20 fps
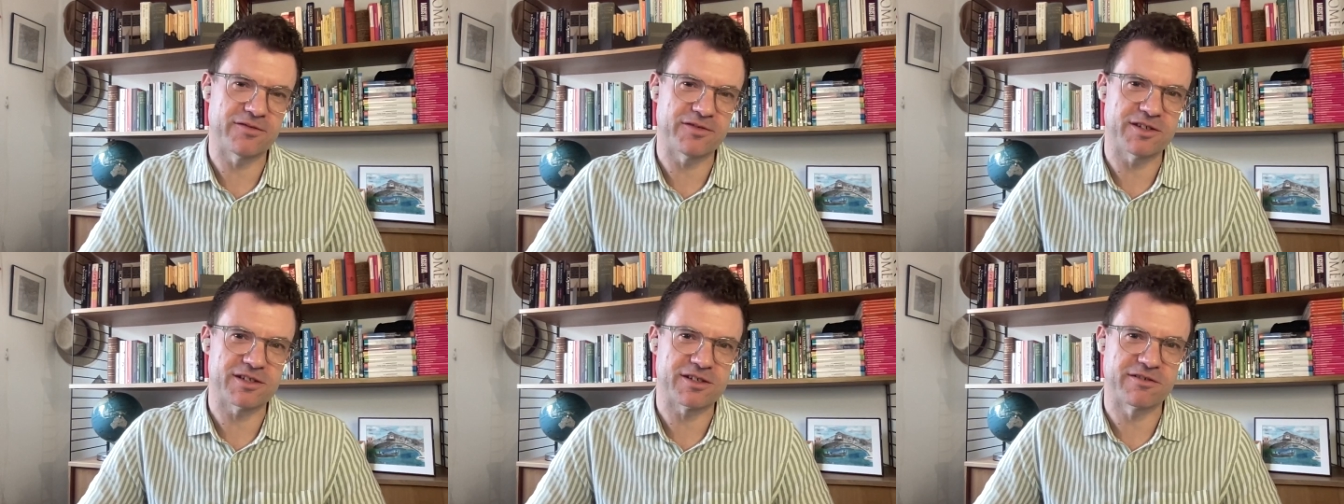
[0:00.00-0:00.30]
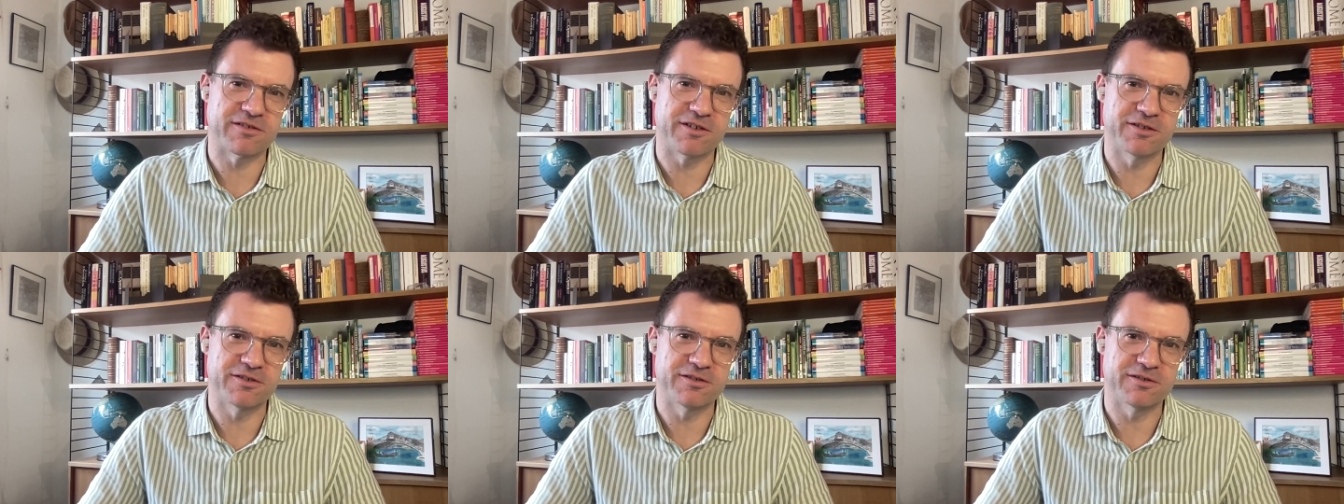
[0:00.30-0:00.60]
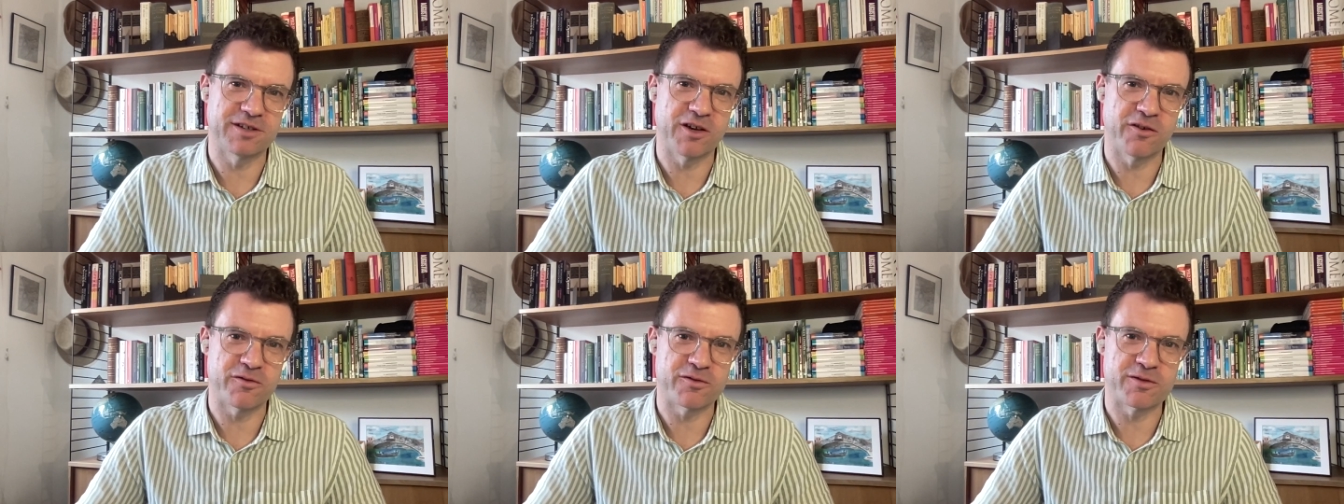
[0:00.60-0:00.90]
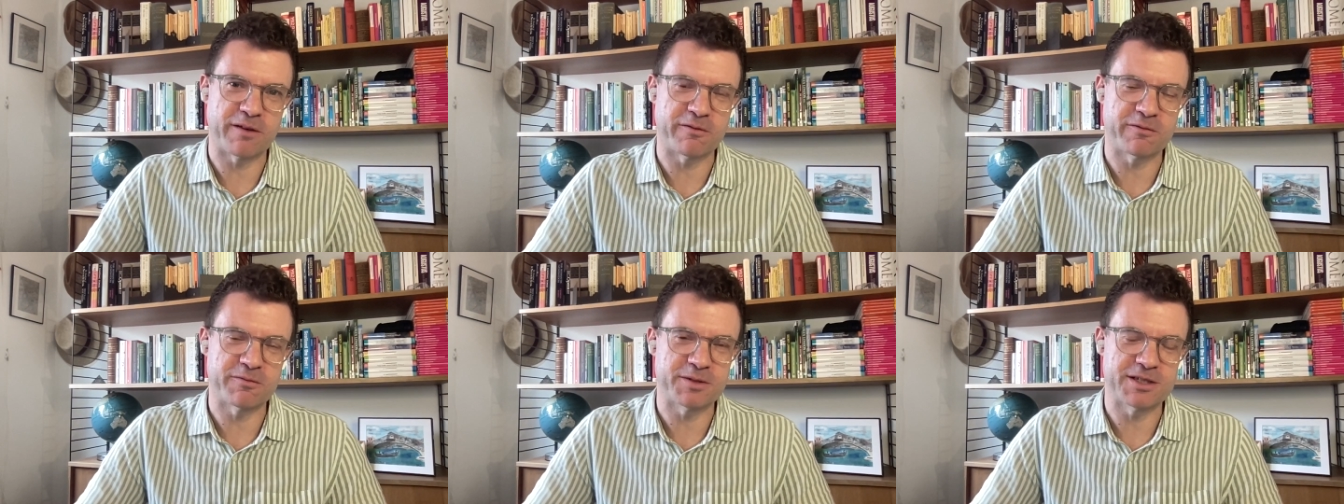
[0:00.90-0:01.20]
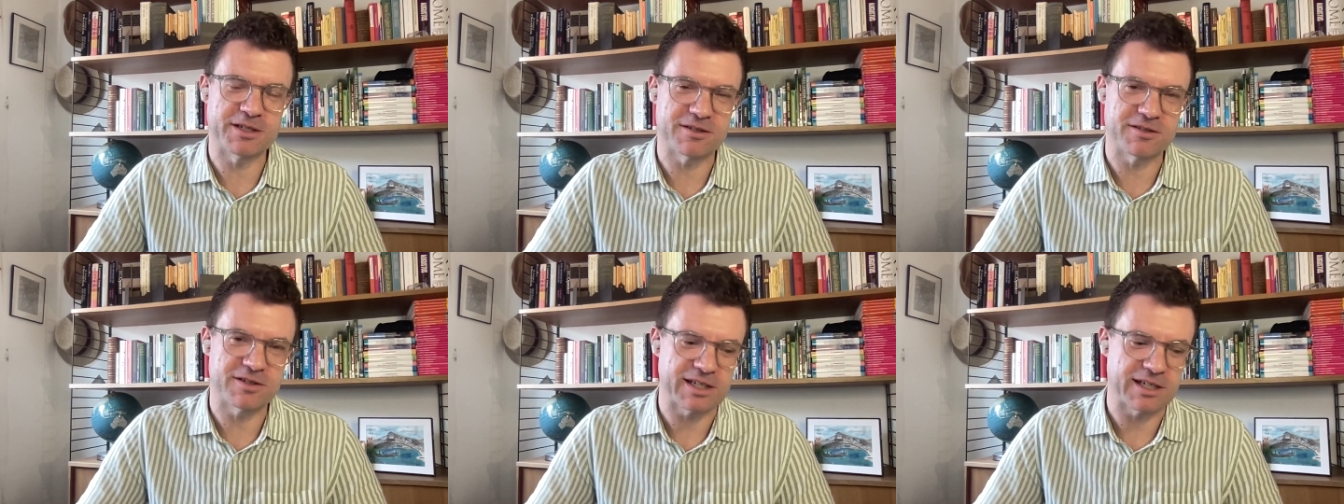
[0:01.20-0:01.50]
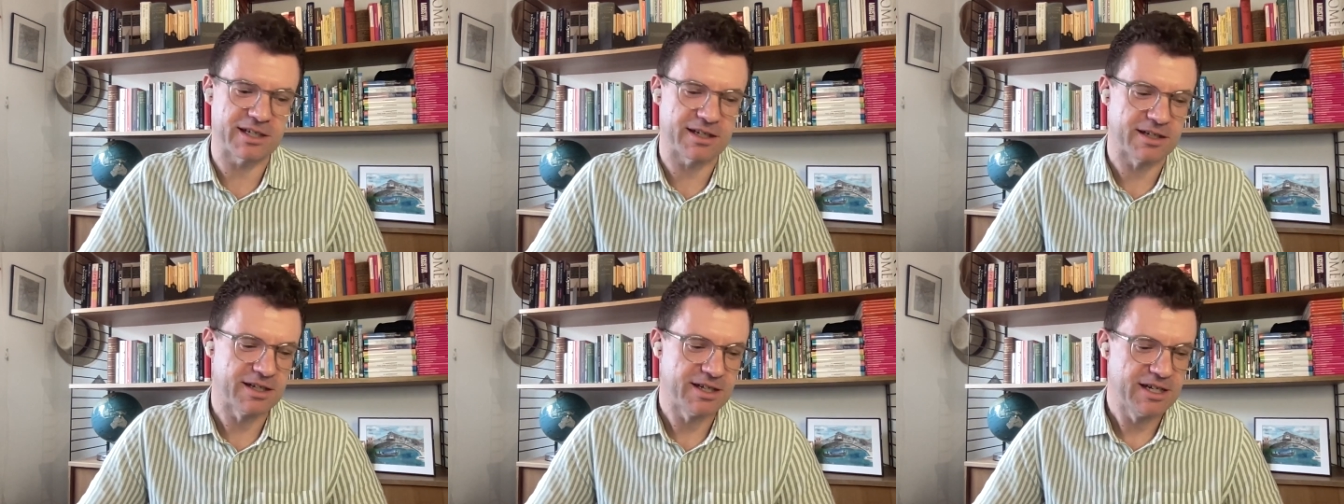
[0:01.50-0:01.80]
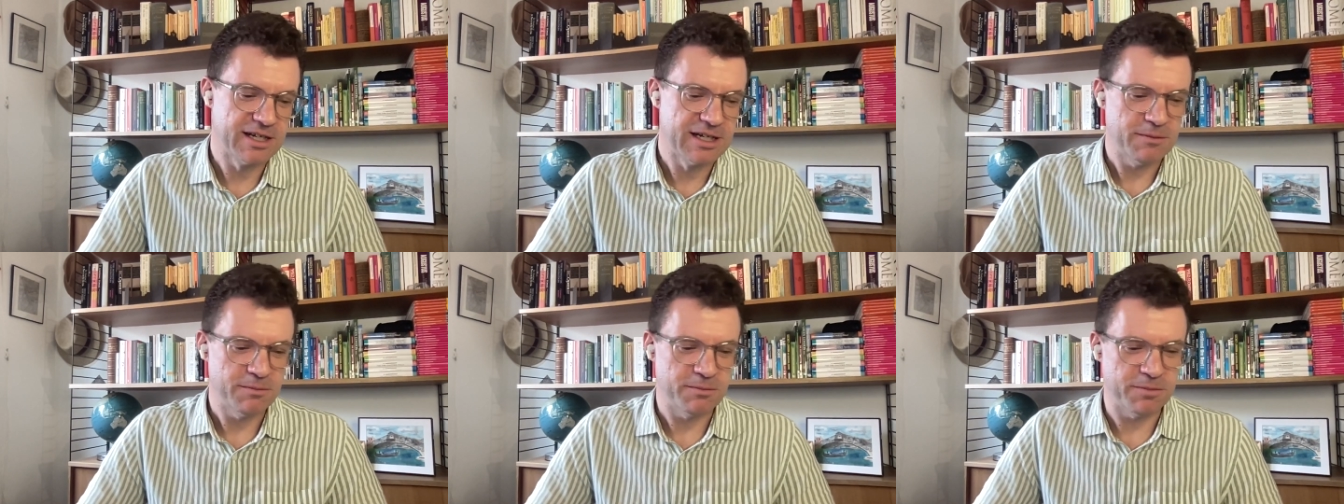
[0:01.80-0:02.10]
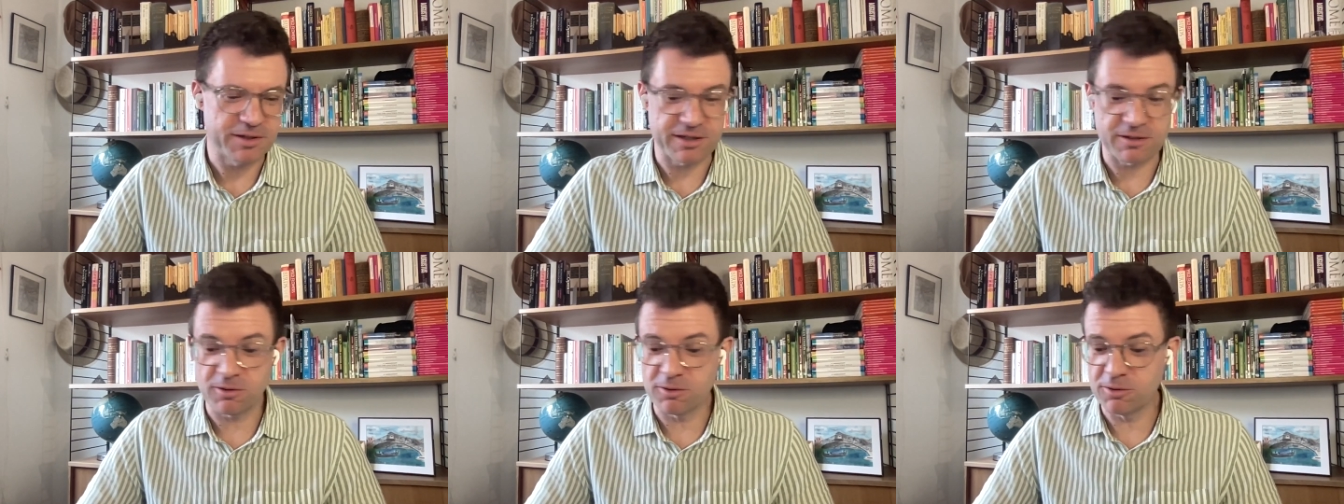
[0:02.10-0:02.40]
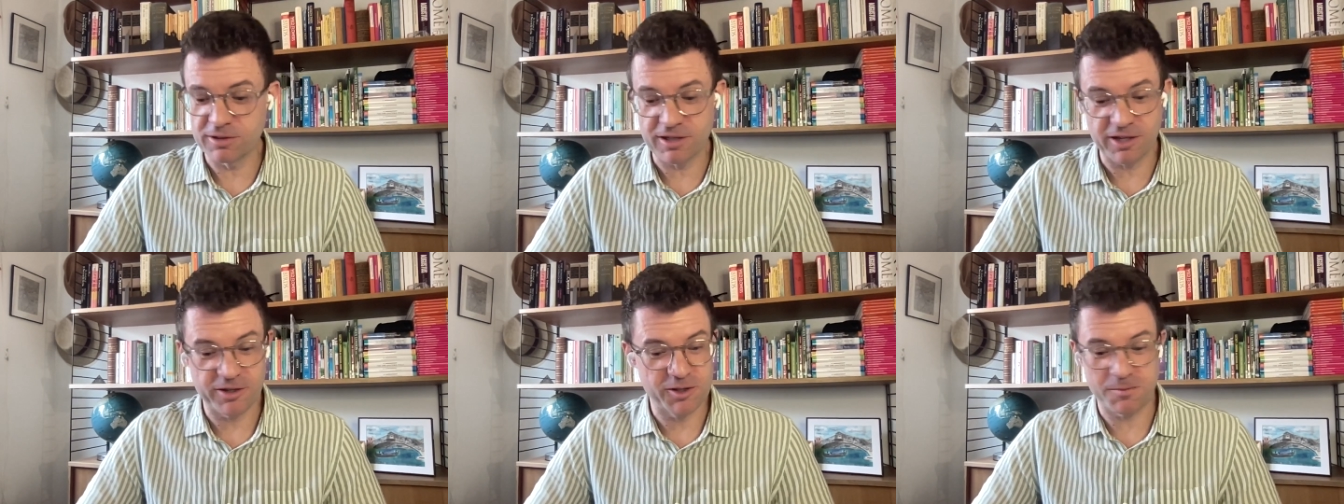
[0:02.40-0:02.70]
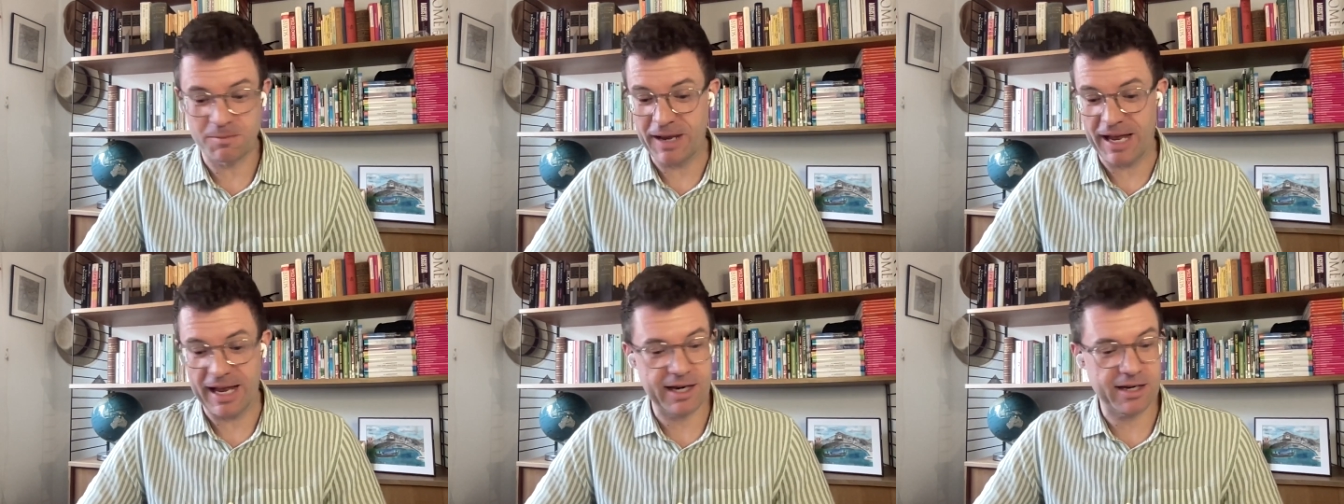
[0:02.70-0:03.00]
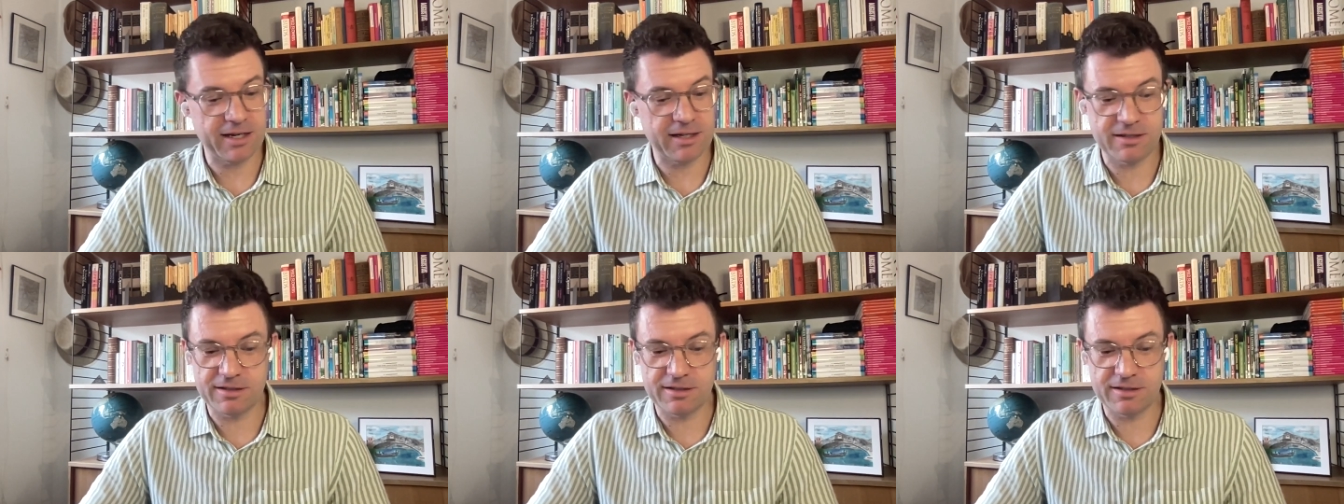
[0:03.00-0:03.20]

that's grown over the time we've been doing it. But it all goes back